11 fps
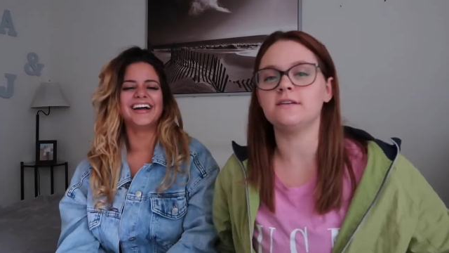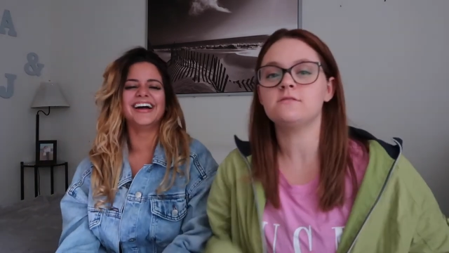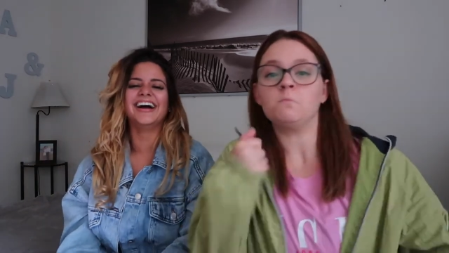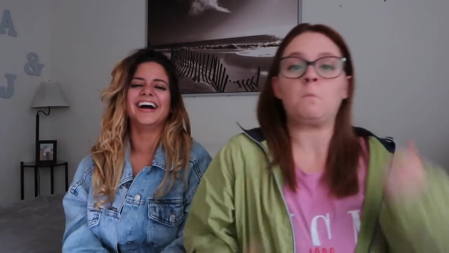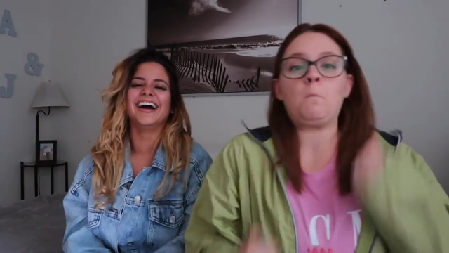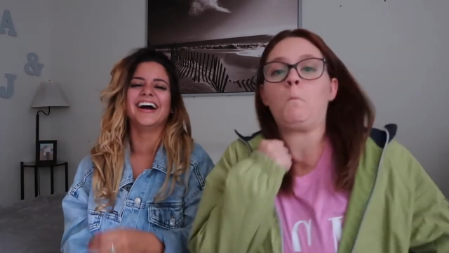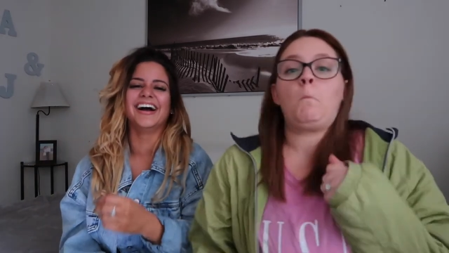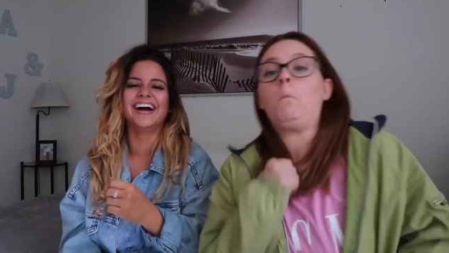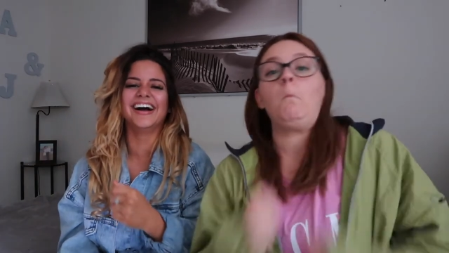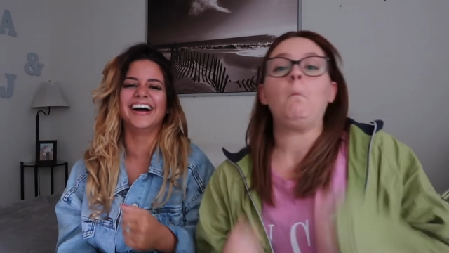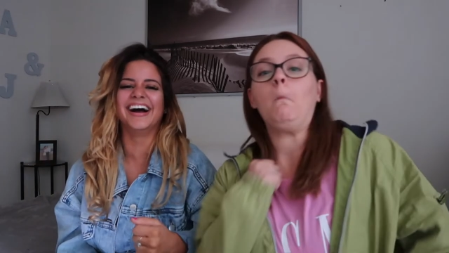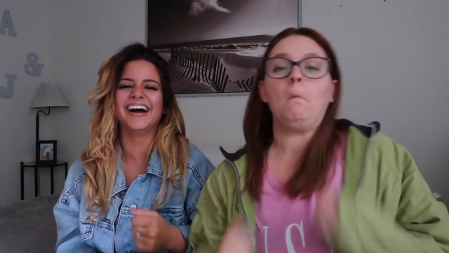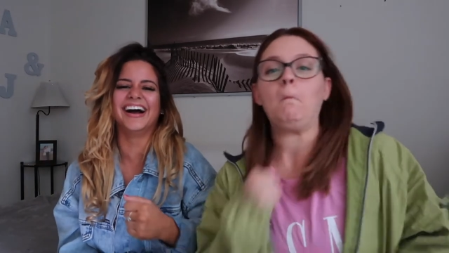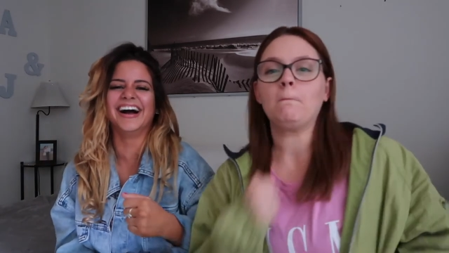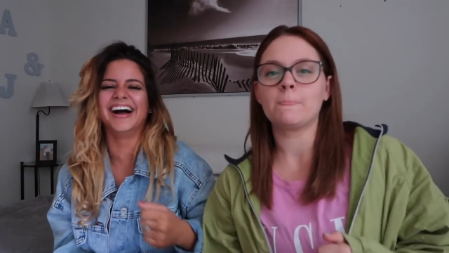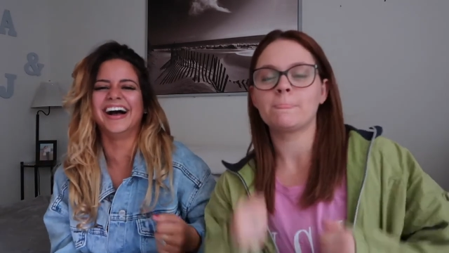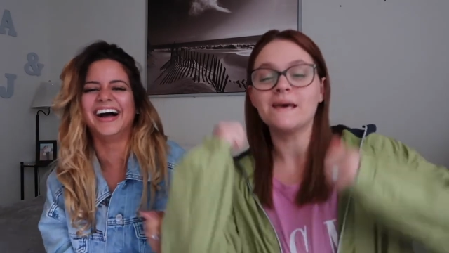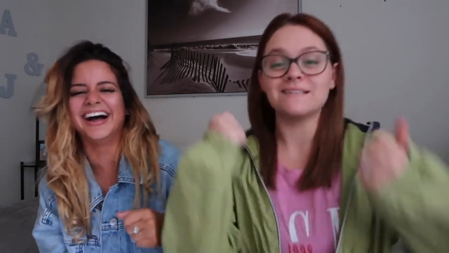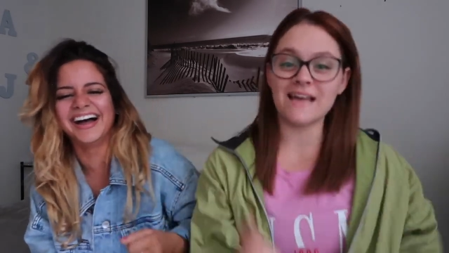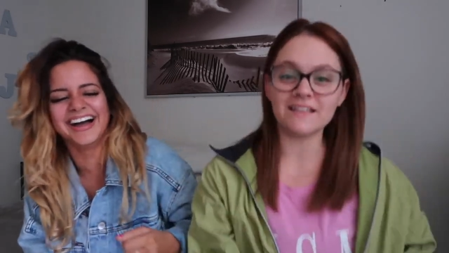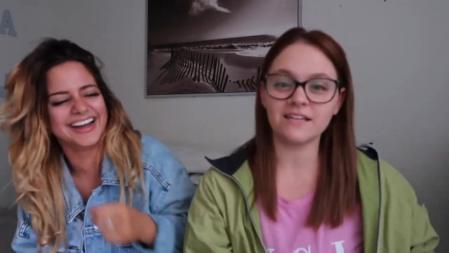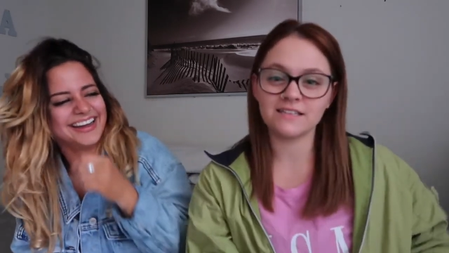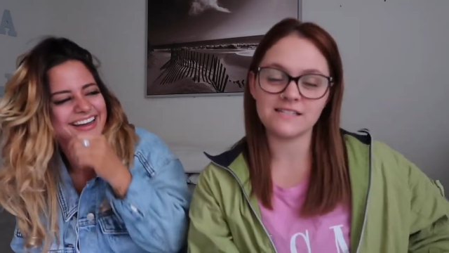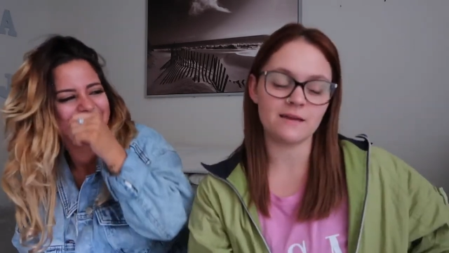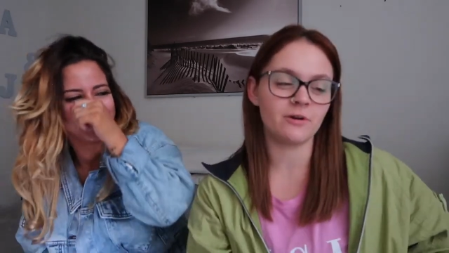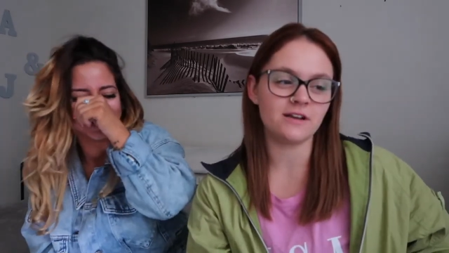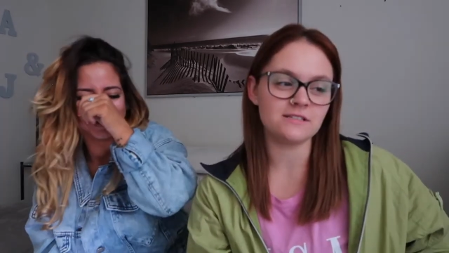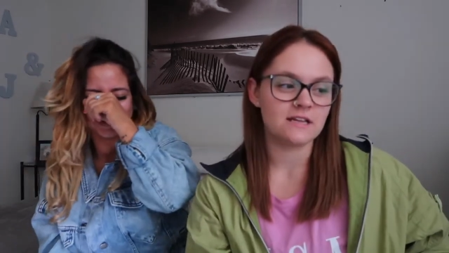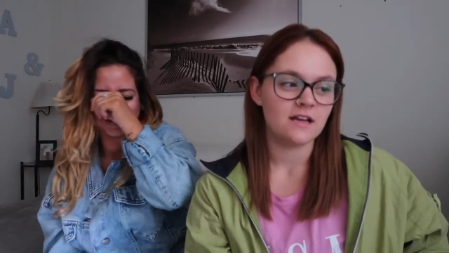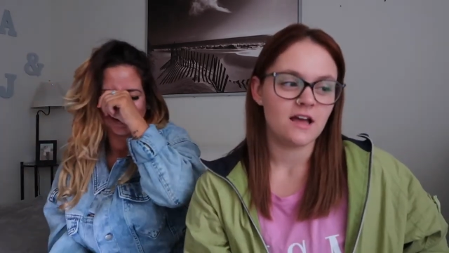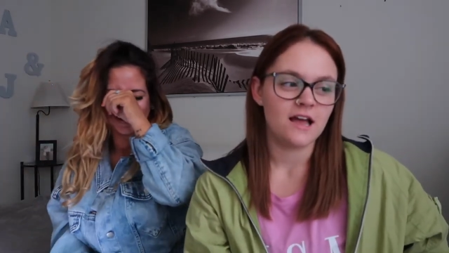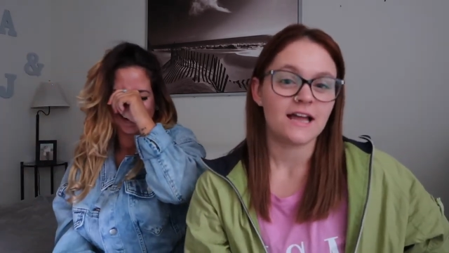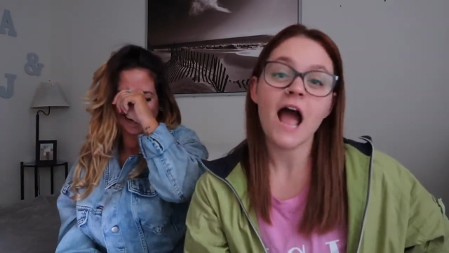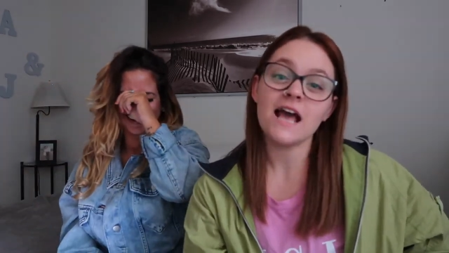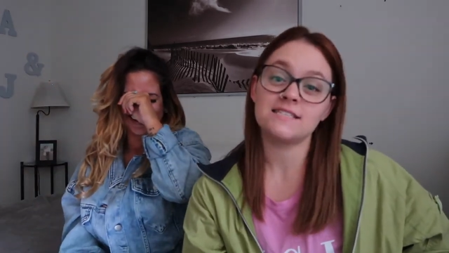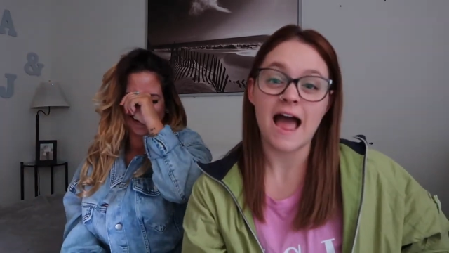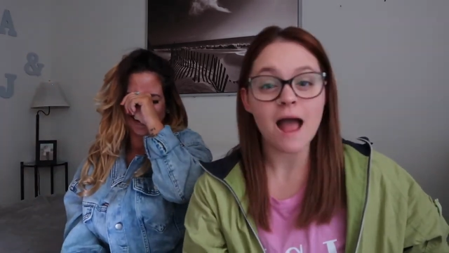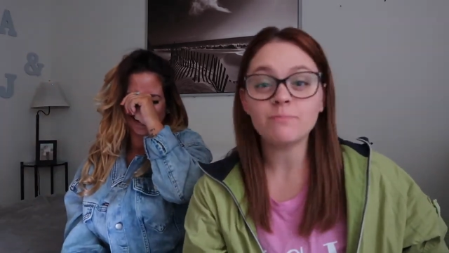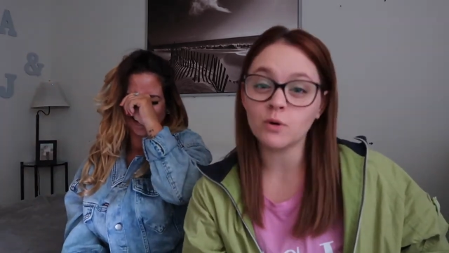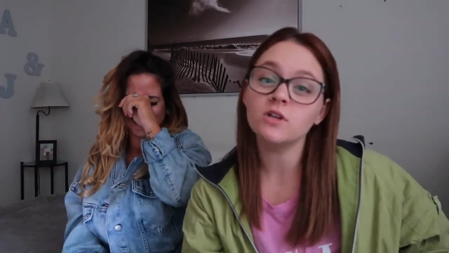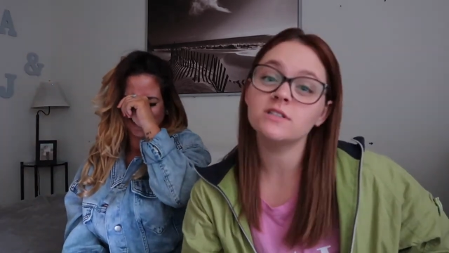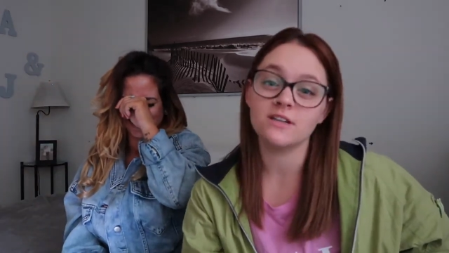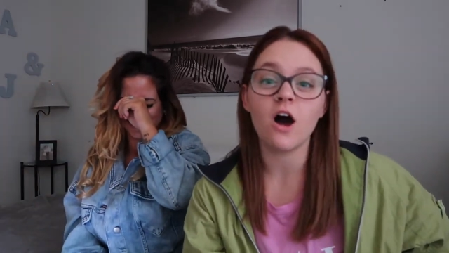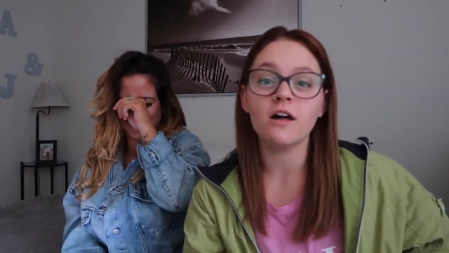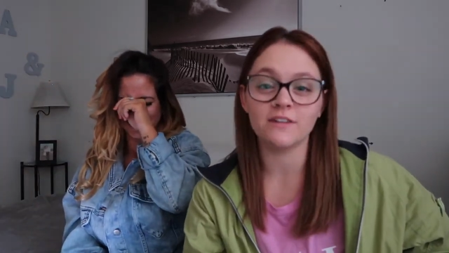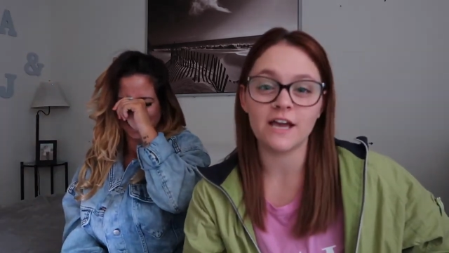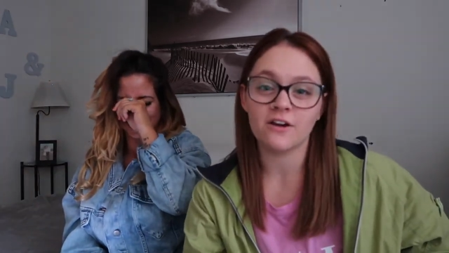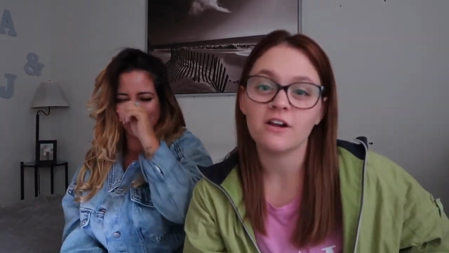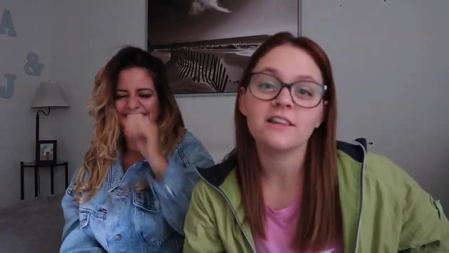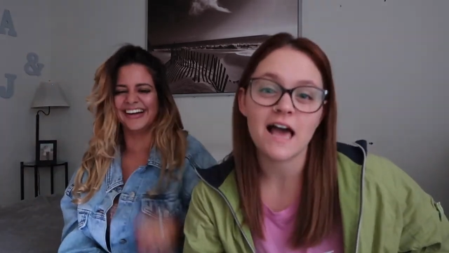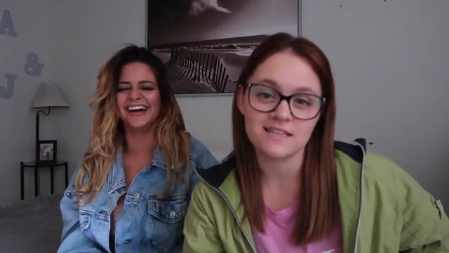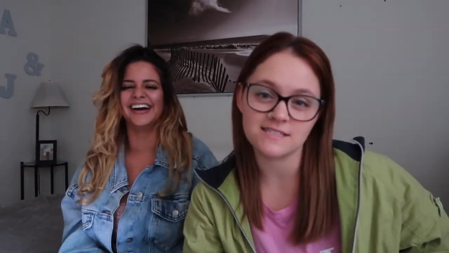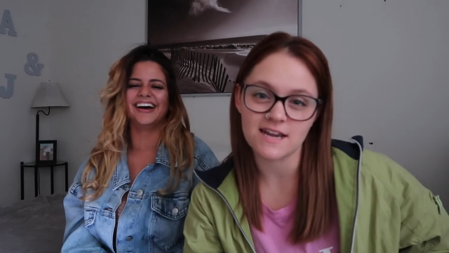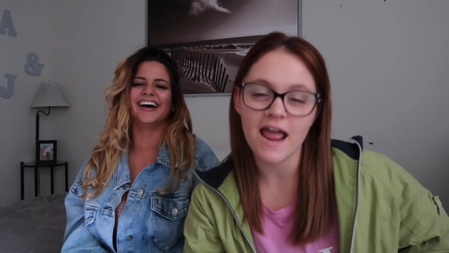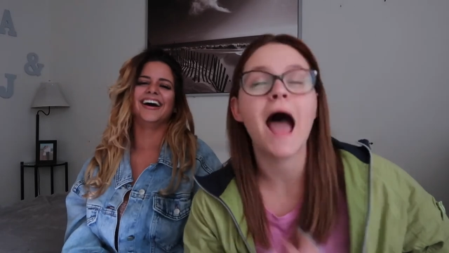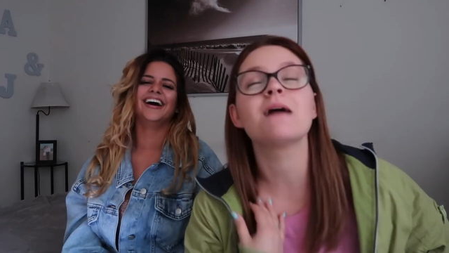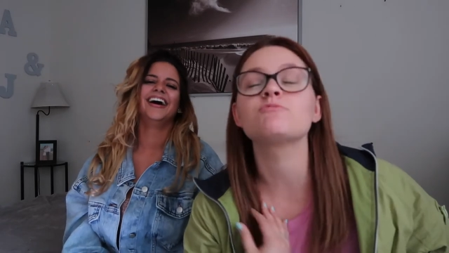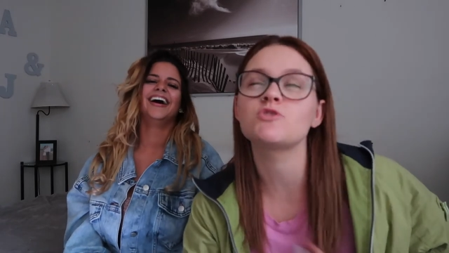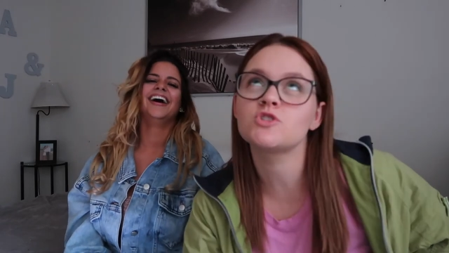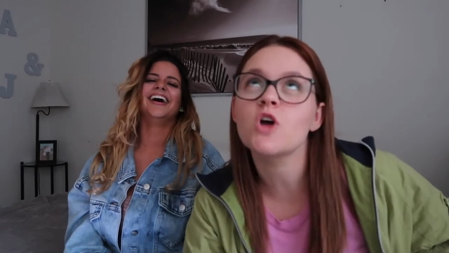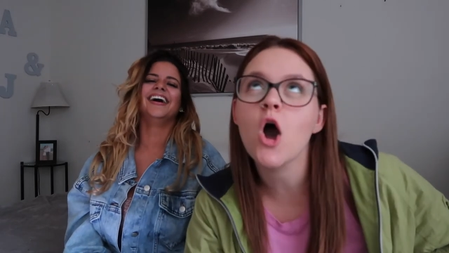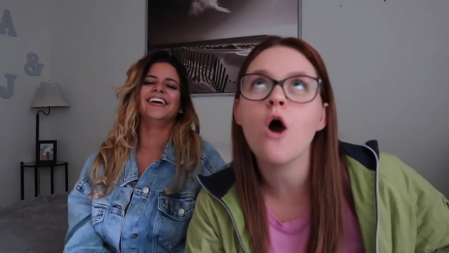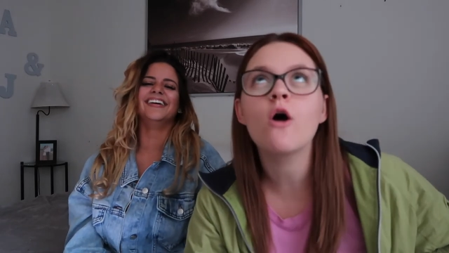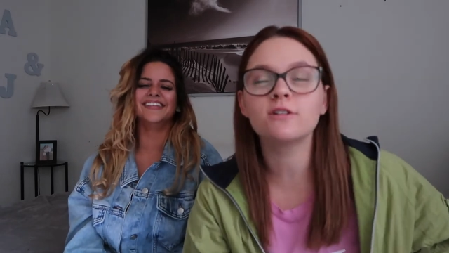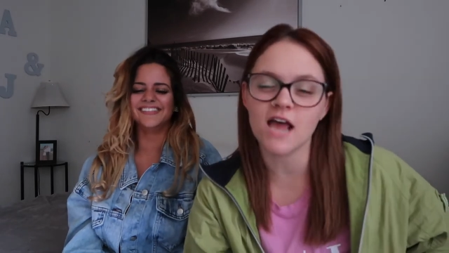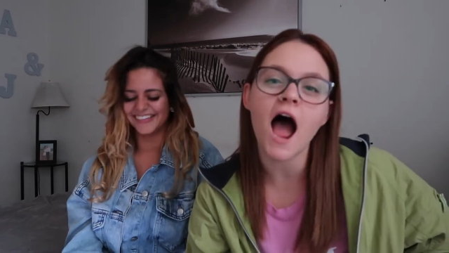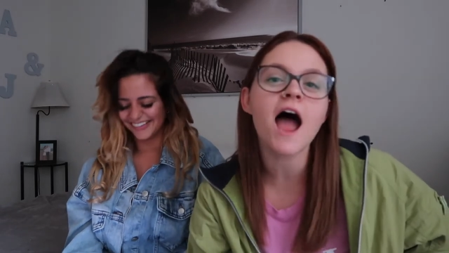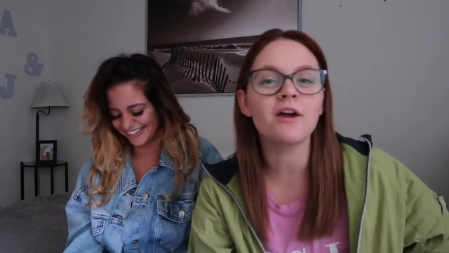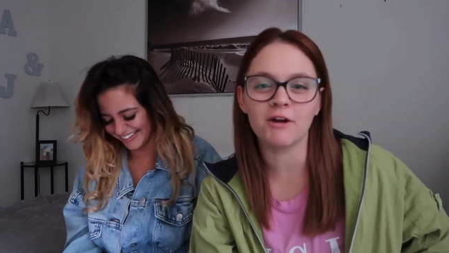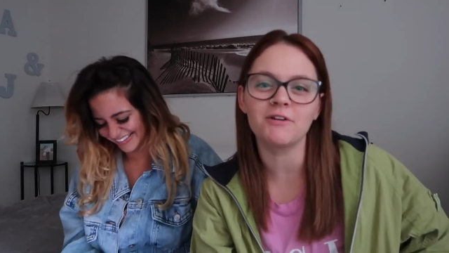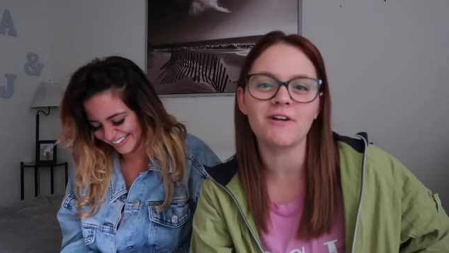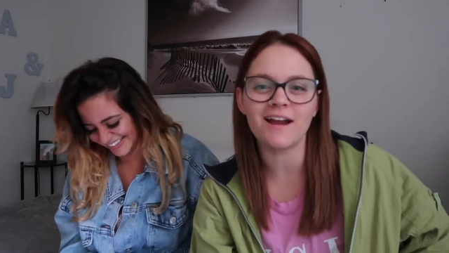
Speaker 1: this. Sat on the table, guys. Guys, I pulled an all-nighter last night. I'm so tired